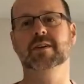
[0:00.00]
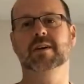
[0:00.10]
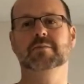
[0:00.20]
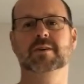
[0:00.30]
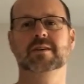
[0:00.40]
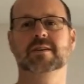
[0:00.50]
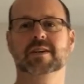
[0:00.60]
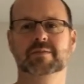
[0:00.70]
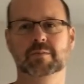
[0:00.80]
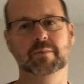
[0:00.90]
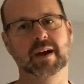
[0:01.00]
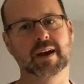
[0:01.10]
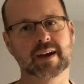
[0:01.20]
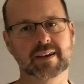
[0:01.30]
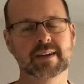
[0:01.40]
the hot water coming
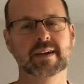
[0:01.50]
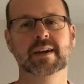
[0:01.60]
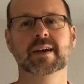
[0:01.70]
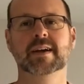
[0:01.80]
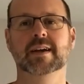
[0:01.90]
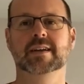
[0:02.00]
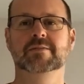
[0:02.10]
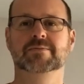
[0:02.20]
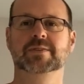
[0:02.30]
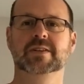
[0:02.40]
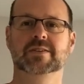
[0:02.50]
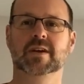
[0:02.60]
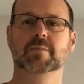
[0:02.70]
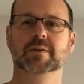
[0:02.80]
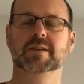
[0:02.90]
back and it feeds
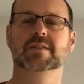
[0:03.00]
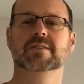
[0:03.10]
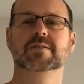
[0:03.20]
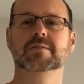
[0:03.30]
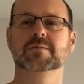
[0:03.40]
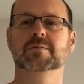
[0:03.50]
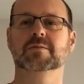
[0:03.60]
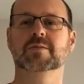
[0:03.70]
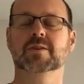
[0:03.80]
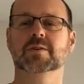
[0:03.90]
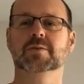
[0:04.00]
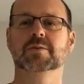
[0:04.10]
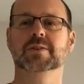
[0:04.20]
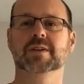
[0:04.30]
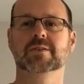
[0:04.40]
up into the
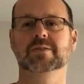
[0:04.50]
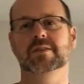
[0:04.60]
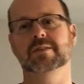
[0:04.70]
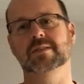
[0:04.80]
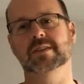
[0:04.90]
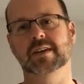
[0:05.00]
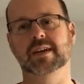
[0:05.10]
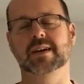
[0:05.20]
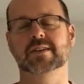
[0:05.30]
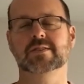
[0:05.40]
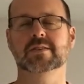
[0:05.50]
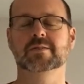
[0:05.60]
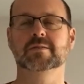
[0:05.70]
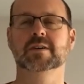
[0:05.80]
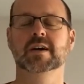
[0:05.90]
cold that goes into the tank.
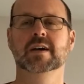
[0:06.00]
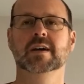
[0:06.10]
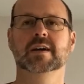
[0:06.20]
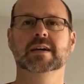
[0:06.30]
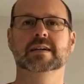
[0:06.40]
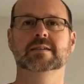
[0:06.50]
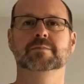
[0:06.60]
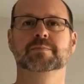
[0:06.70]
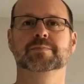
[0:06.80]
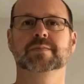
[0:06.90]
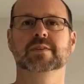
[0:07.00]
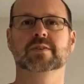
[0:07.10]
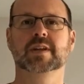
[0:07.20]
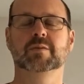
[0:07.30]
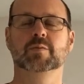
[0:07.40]
So
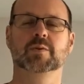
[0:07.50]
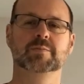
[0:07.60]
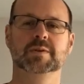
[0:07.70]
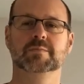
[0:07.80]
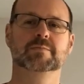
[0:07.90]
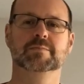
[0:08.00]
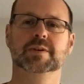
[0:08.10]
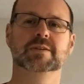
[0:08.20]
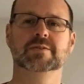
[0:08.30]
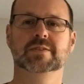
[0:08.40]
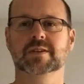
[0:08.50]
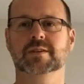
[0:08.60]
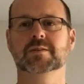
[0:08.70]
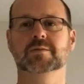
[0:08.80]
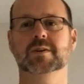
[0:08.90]
now we won't be using the
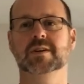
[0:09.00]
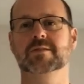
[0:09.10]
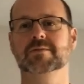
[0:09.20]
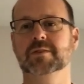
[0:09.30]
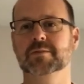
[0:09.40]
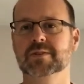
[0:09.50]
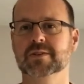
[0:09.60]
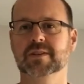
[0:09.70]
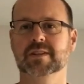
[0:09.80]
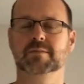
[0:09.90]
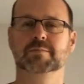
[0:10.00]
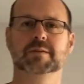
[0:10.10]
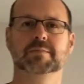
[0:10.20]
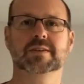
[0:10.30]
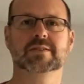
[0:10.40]
cold water for the recirculating
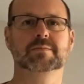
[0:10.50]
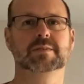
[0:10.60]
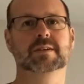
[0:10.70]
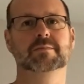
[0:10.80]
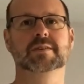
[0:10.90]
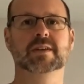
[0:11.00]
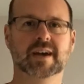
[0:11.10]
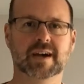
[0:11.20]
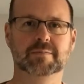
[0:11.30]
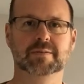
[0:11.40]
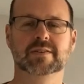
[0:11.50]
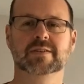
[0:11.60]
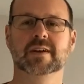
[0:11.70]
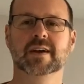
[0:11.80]
pump like sometimes happens.